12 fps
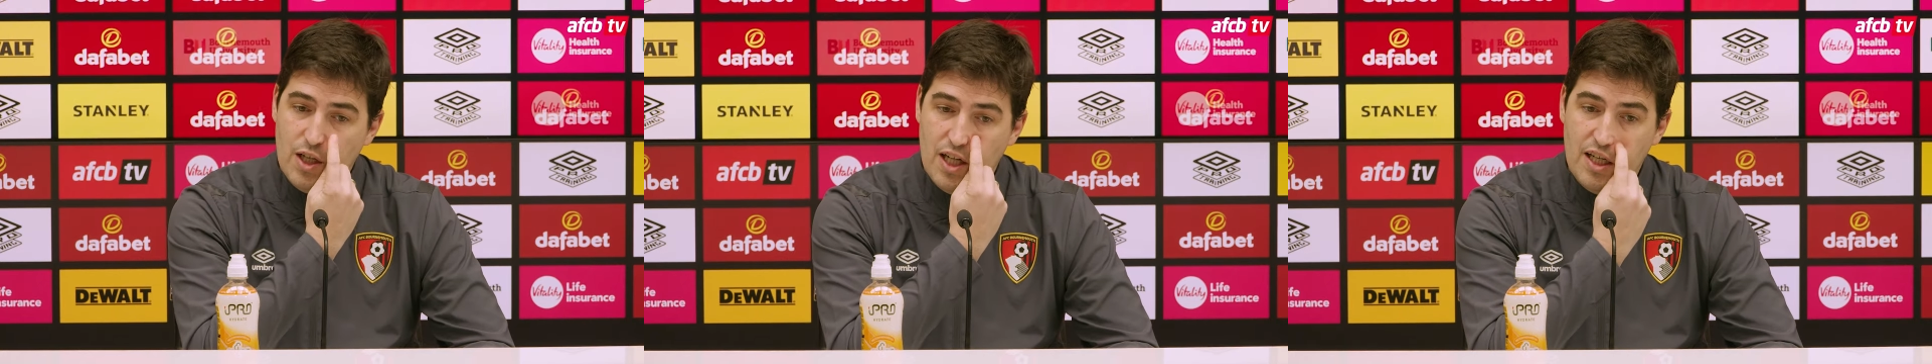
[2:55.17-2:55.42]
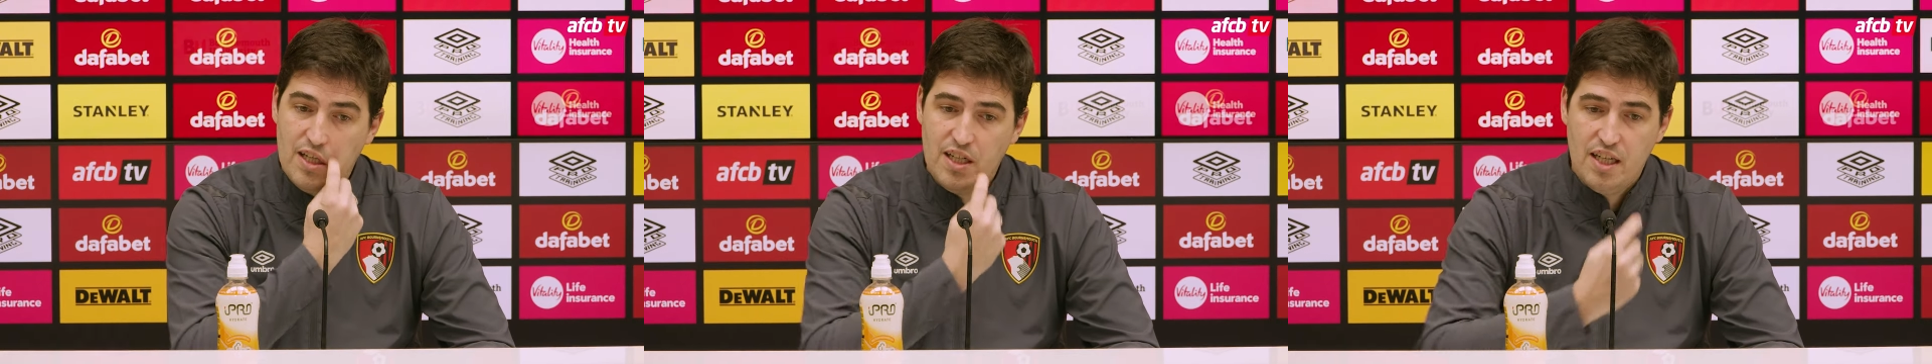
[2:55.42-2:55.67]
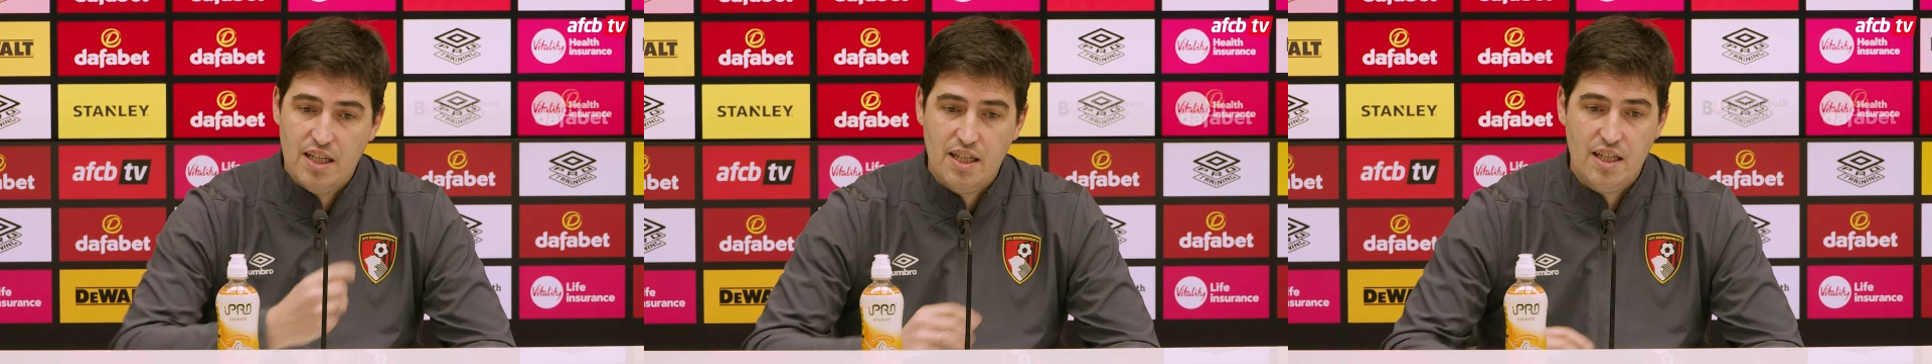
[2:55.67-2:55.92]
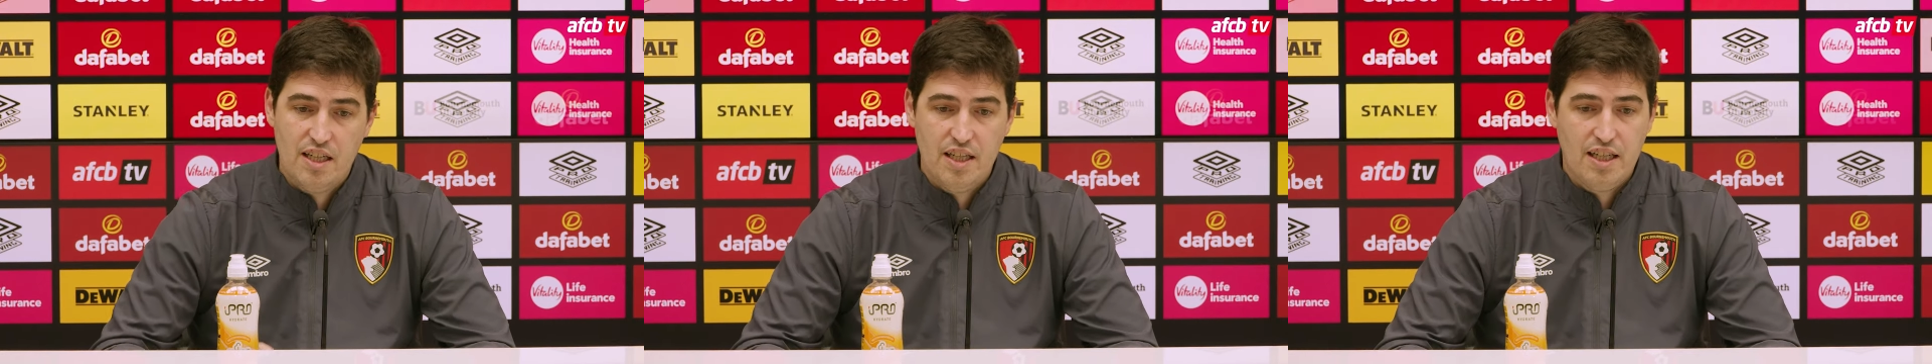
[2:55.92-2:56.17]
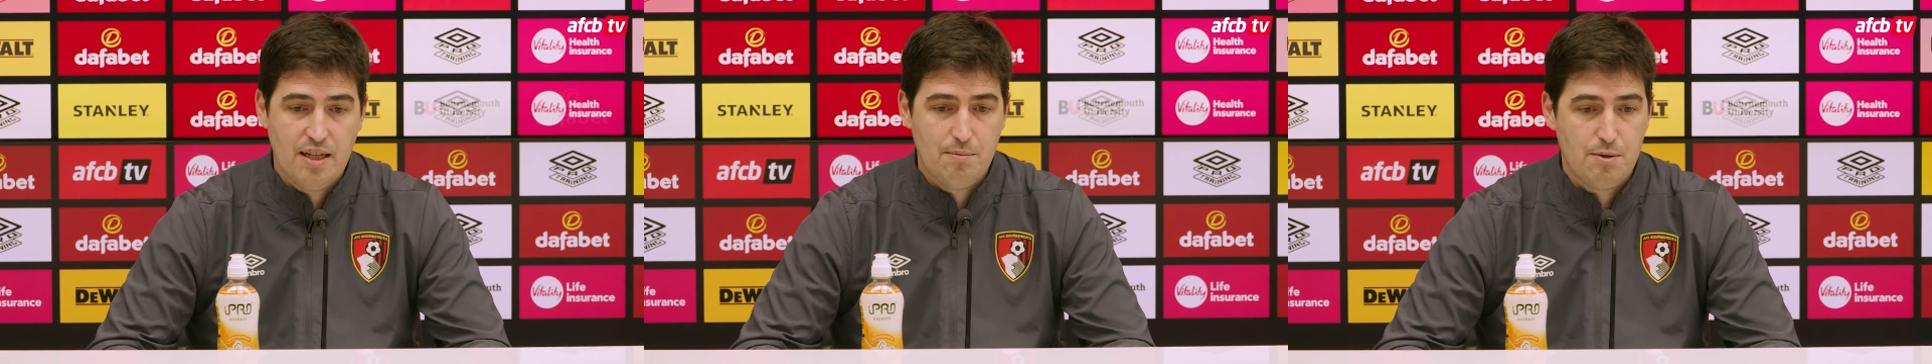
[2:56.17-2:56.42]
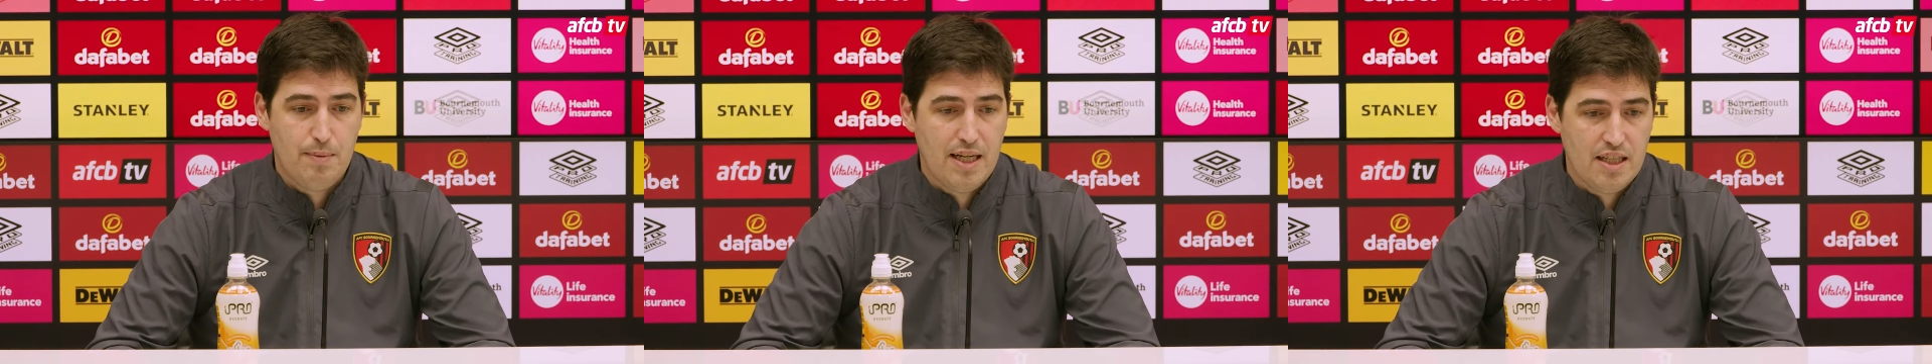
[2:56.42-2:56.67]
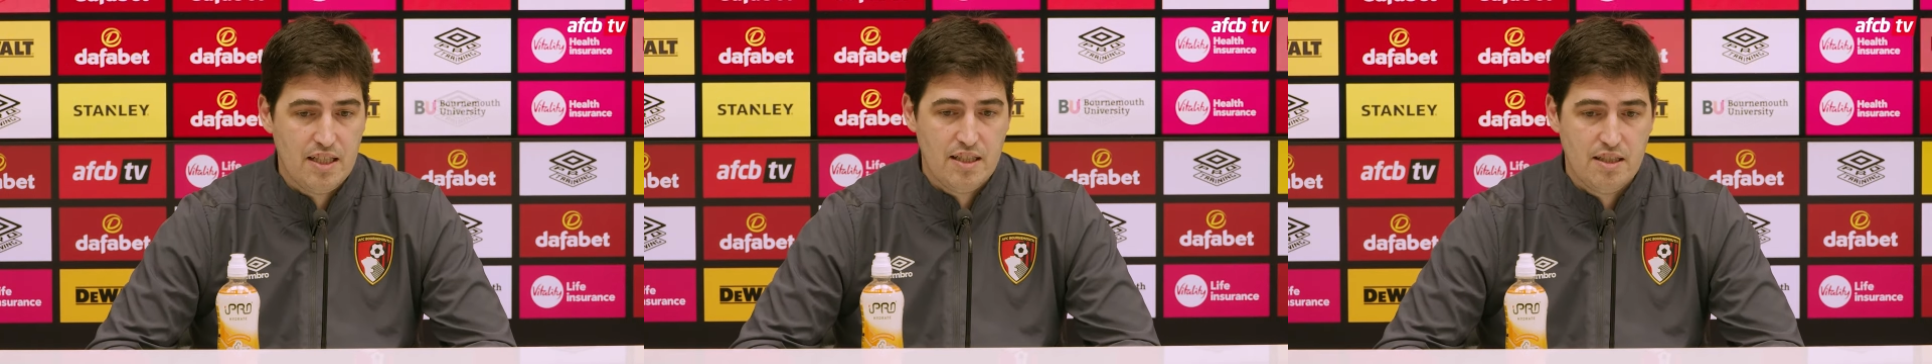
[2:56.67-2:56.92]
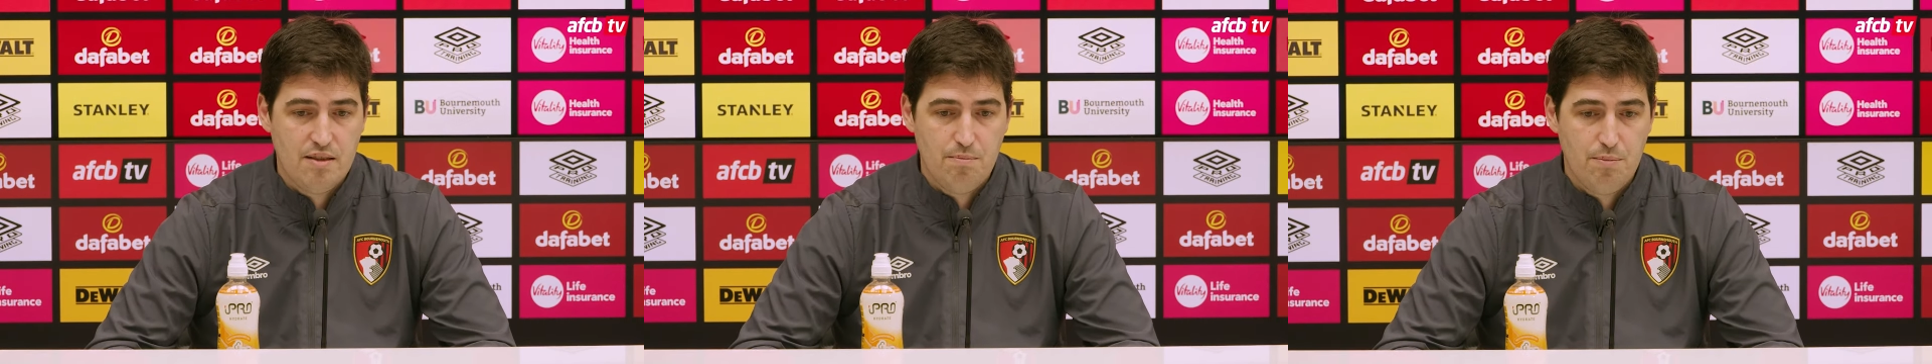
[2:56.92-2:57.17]
and he comes back
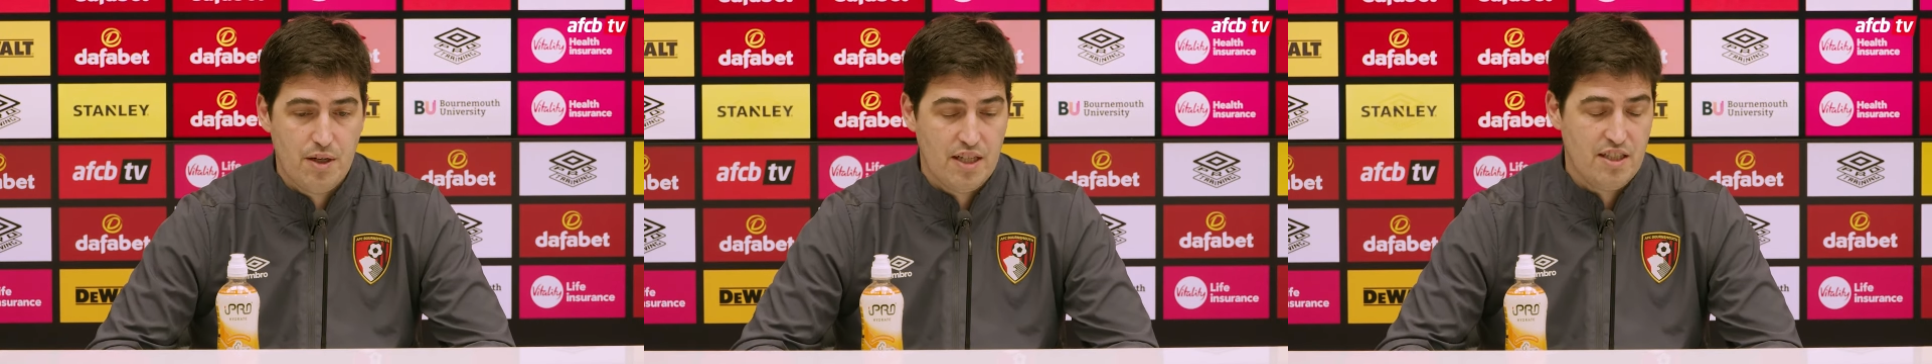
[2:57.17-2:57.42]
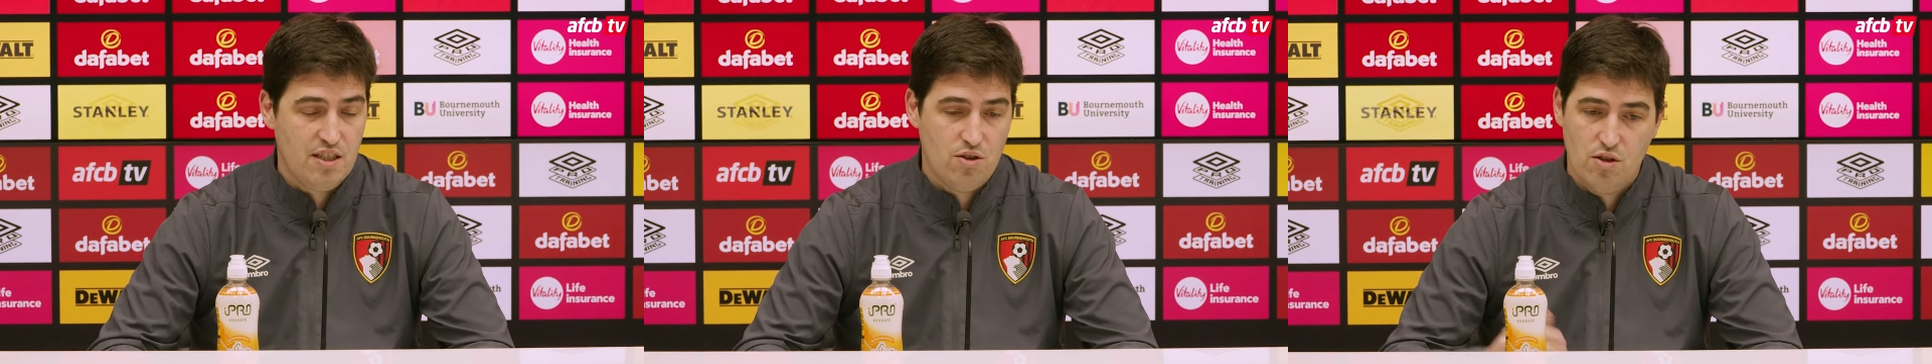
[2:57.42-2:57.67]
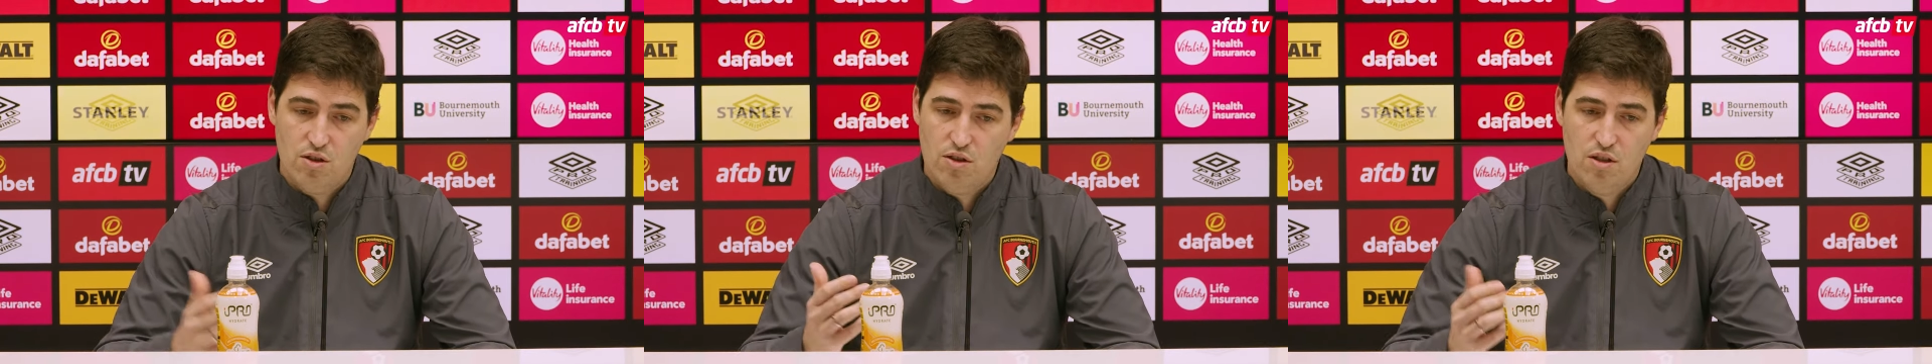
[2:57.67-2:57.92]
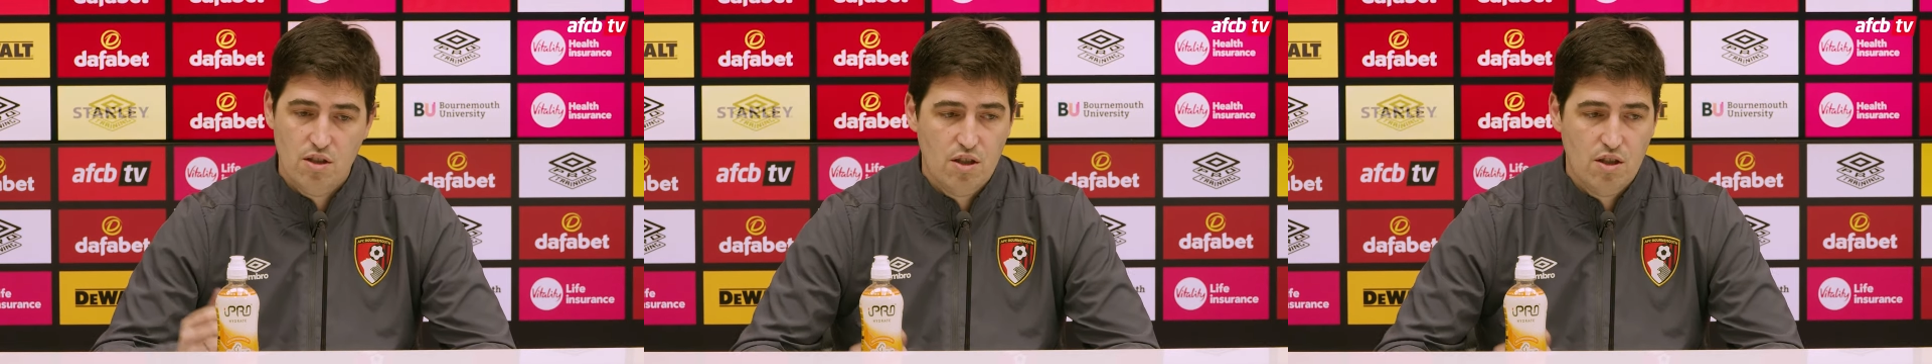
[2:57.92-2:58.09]
in pre-season